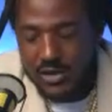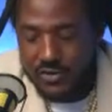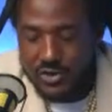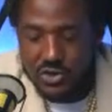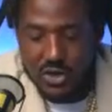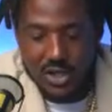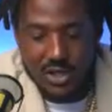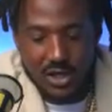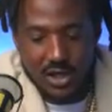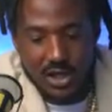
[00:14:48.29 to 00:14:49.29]
for sure. I
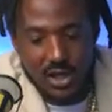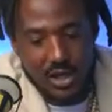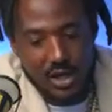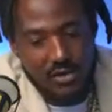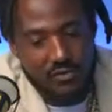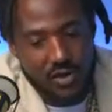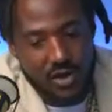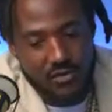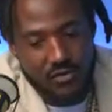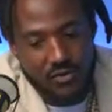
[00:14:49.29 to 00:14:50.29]
think
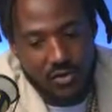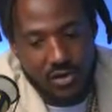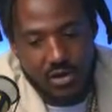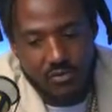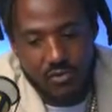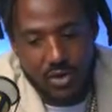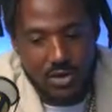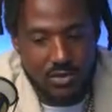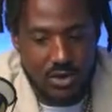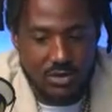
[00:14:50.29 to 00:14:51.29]
if if
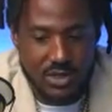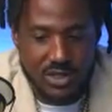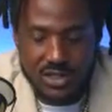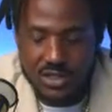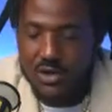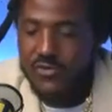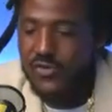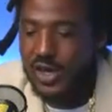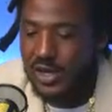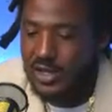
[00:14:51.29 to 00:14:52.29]
we, just inserted
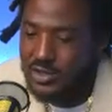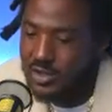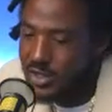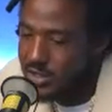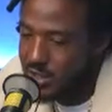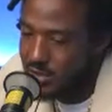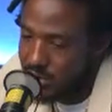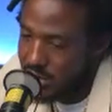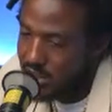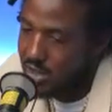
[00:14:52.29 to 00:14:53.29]
financial literacy
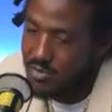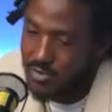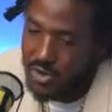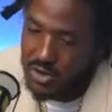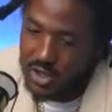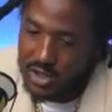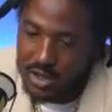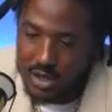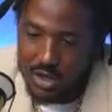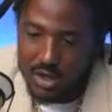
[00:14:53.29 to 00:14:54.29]
within the community,
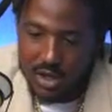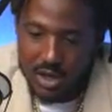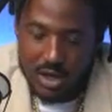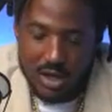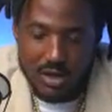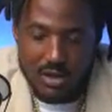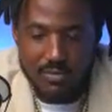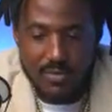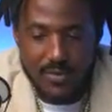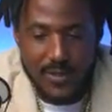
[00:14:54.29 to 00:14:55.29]
a
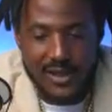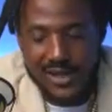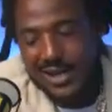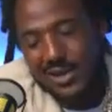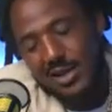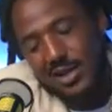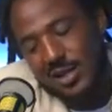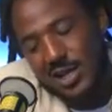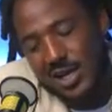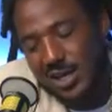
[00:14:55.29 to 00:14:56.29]

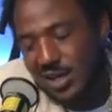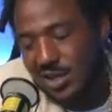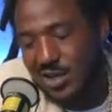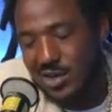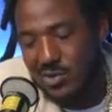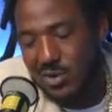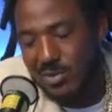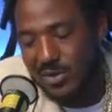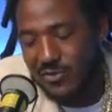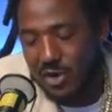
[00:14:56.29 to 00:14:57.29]
lot of the young wouldn't
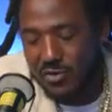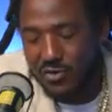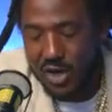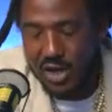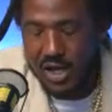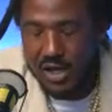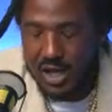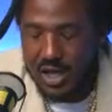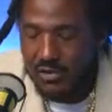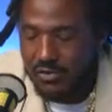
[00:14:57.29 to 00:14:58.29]
be forfeiting their
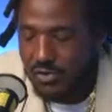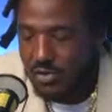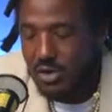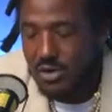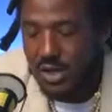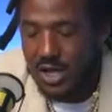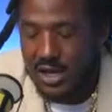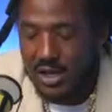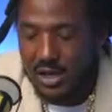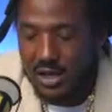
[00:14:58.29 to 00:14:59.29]
life. A lot
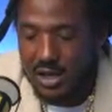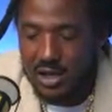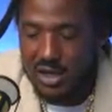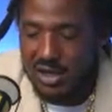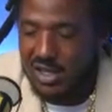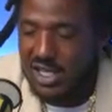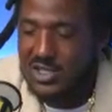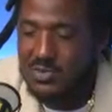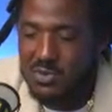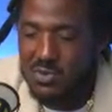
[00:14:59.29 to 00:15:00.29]
of
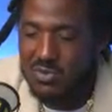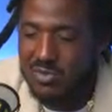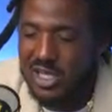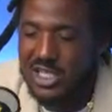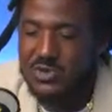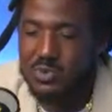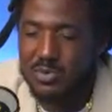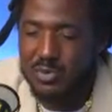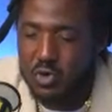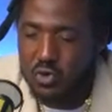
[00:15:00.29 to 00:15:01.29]
desperate
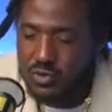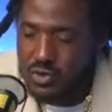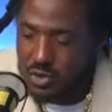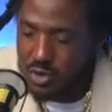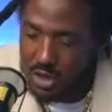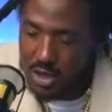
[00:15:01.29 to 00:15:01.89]
moves, or